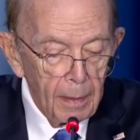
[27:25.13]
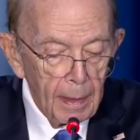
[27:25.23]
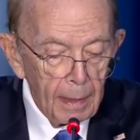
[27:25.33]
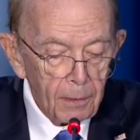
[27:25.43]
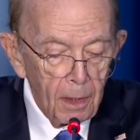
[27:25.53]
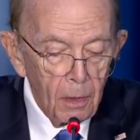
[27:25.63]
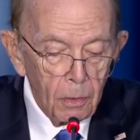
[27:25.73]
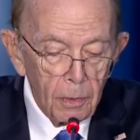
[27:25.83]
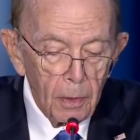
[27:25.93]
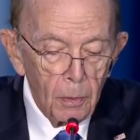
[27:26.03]
not the
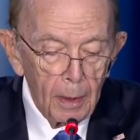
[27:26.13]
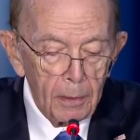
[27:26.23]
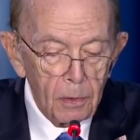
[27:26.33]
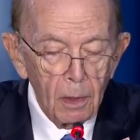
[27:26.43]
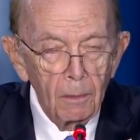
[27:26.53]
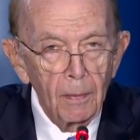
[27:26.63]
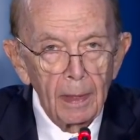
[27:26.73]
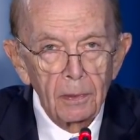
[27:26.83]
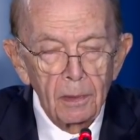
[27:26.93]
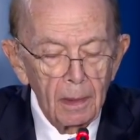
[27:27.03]
only ones
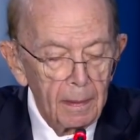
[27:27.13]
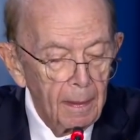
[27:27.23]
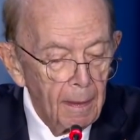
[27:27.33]
invested